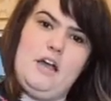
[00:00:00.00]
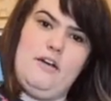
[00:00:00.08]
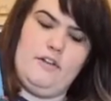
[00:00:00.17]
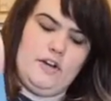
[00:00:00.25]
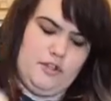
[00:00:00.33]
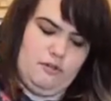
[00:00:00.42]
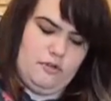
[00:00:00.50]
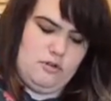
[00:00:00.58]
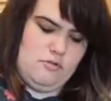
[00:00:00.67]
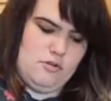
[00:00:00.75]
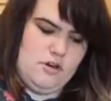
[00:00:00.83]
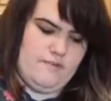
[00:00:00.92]
of our
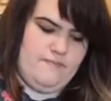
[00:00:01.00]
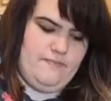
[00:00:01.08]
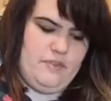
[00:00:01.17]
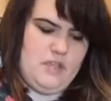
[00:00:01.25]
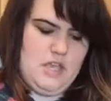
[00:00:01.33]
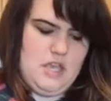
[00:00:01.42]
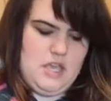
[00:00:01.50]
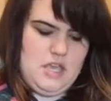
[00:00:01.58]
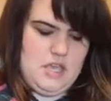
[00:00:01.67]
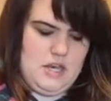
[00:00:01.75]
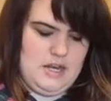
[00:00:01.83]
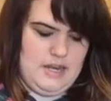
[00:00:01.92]
unicorn.
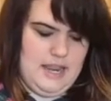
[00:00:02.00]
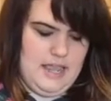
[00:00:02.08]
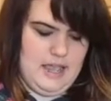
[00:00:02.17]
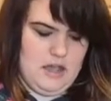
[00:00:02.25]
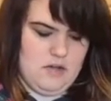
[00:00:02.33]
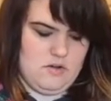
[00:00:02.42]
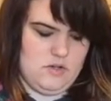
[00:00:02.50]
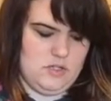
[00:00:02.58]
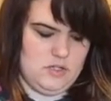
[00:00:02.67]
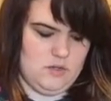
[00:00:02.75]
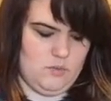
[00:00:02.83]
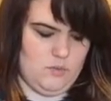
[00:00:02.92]
Now,
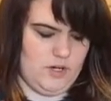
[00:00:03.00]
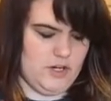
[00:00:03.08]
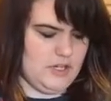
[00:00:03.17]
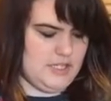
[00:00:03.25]
we're gonna